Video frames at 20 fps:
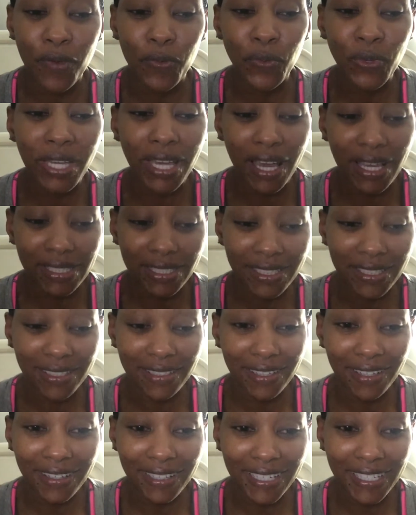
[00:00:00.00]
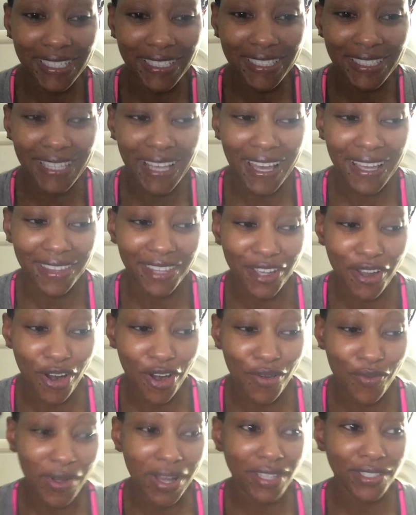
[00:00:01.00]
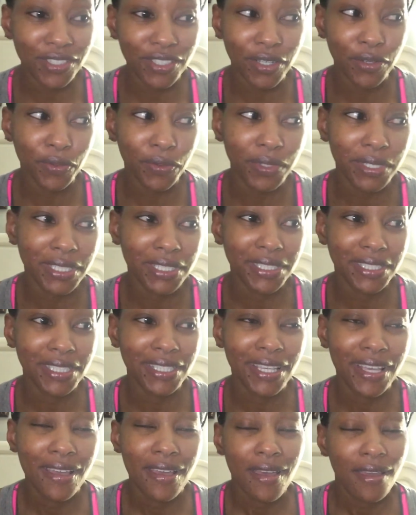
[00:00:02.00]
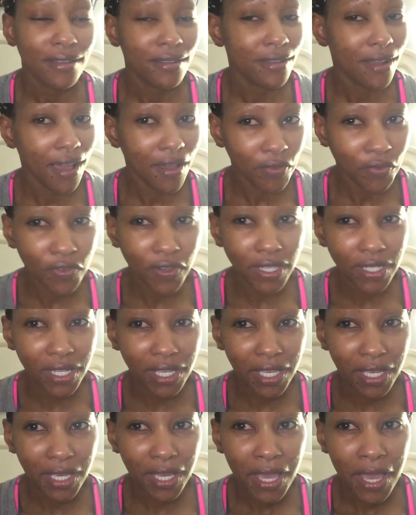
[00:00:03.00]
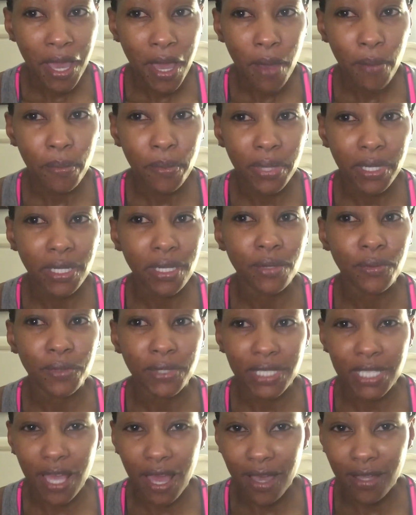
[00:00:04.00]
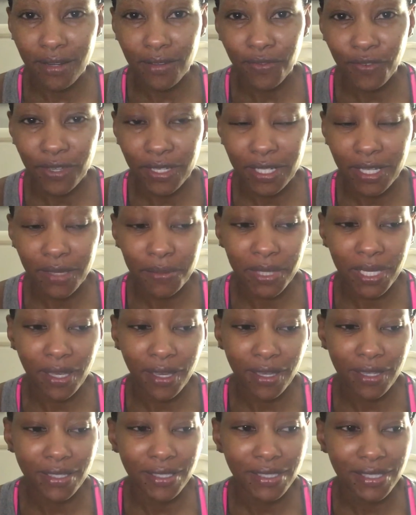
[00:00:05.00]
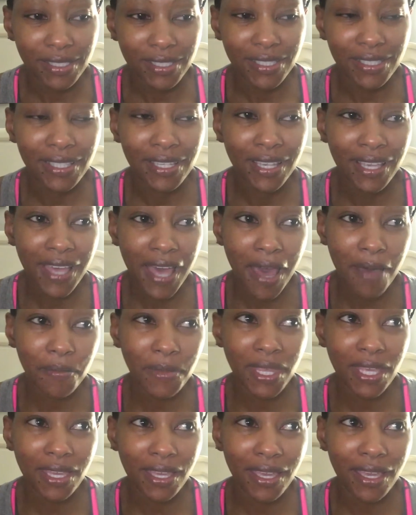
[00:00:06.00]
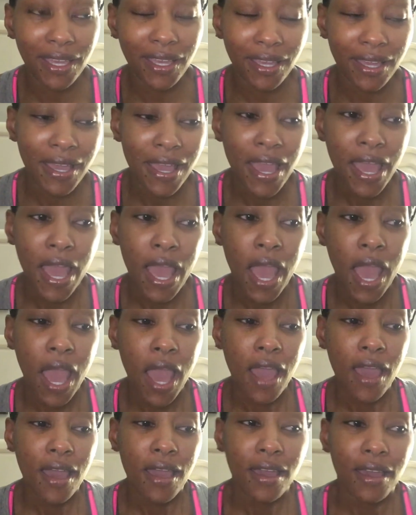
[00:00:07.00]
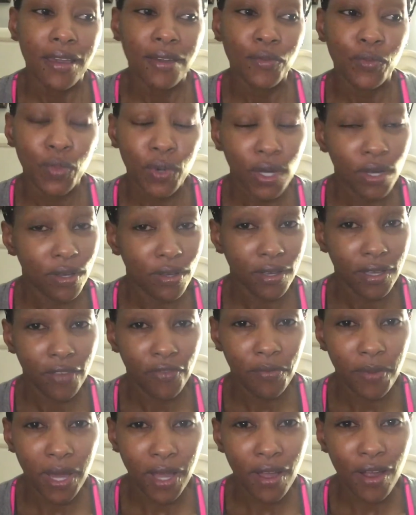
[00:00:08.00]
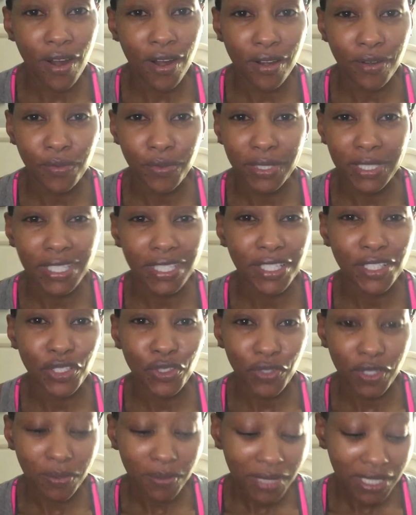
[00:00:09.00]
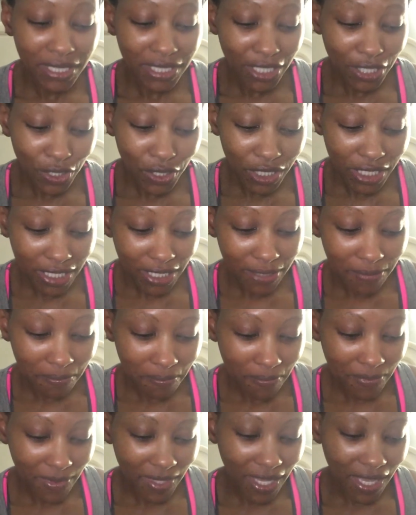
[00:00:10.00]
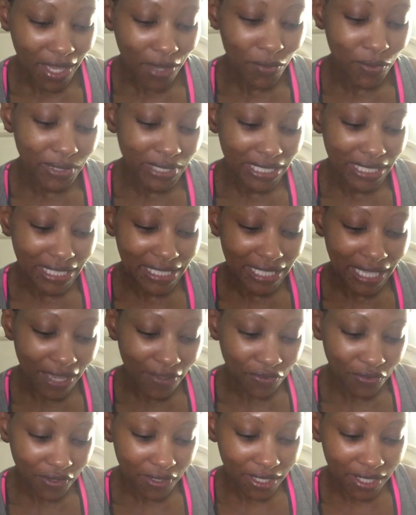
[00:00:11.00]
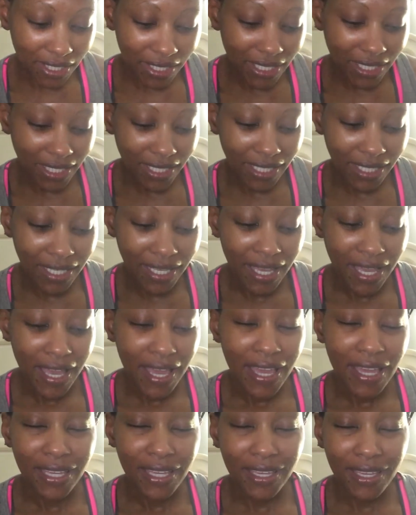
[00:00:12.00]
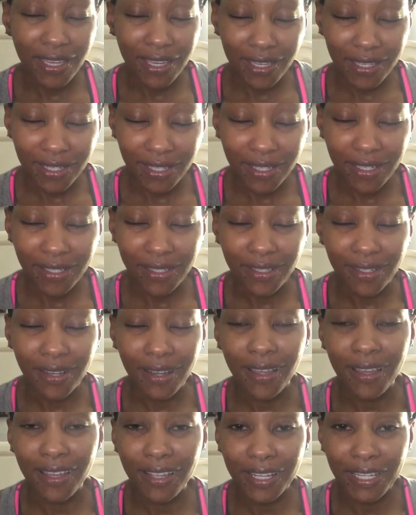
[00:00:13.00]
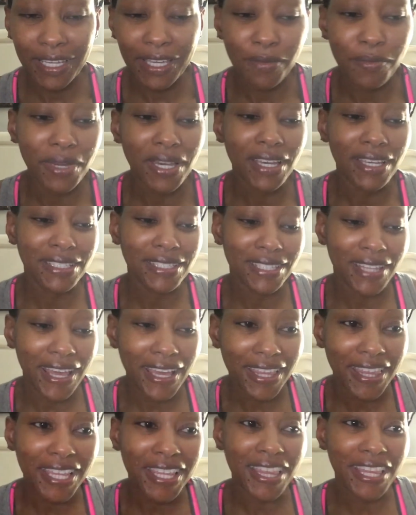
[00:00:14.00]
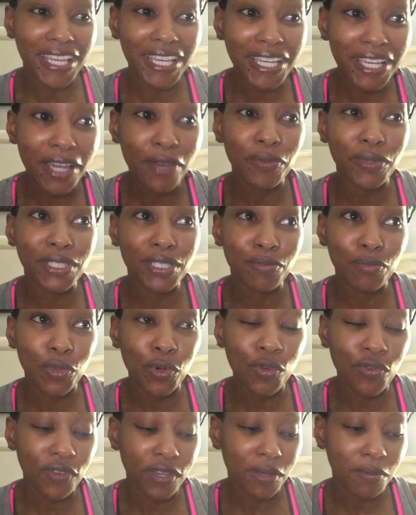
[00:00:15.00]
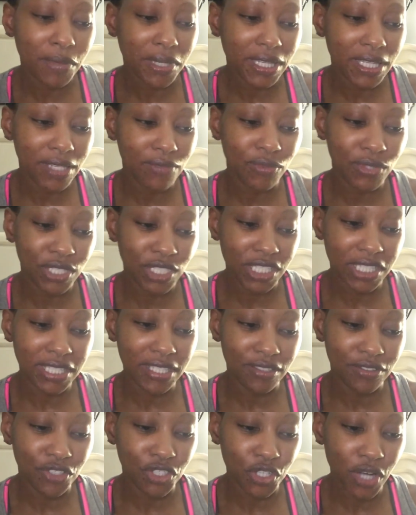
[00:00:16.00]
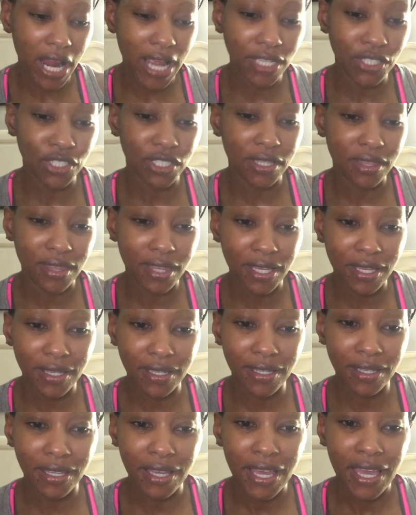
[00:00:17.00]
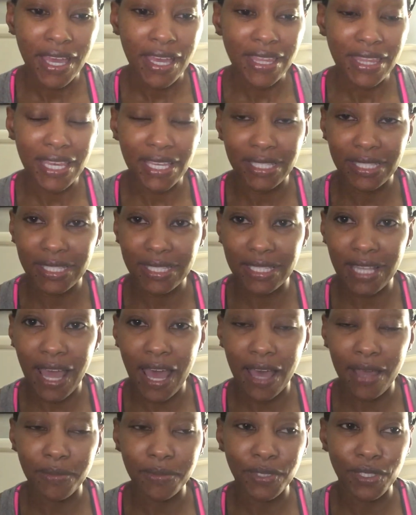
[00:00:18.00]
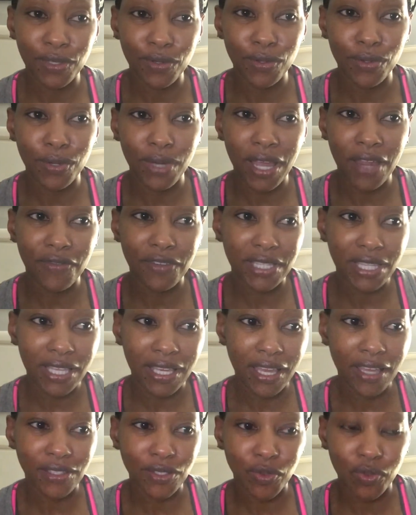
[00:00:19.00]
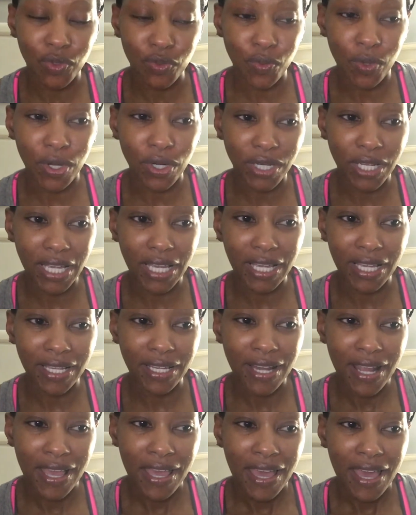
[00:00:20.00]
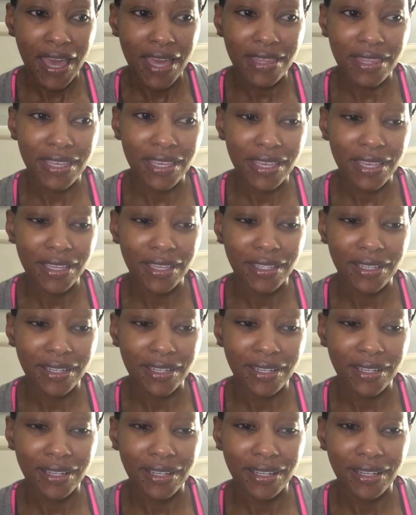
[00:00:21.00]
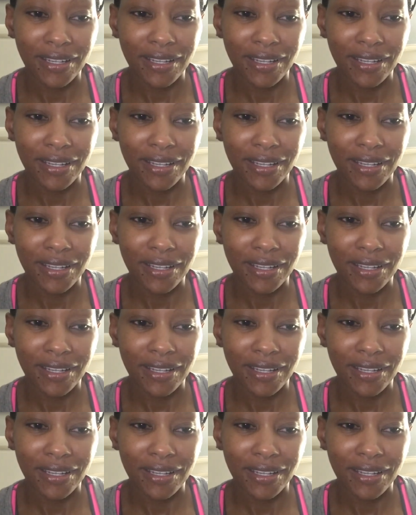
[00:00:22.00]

we got stuck inside the car wash. It was not funny, but it was kind of funny, because I'm thinking, well, if my car was extremely dirty, it was definitely getting clean, because like the thing, it was moving, but it was just the traction thing that stopped, so everything else was working. And then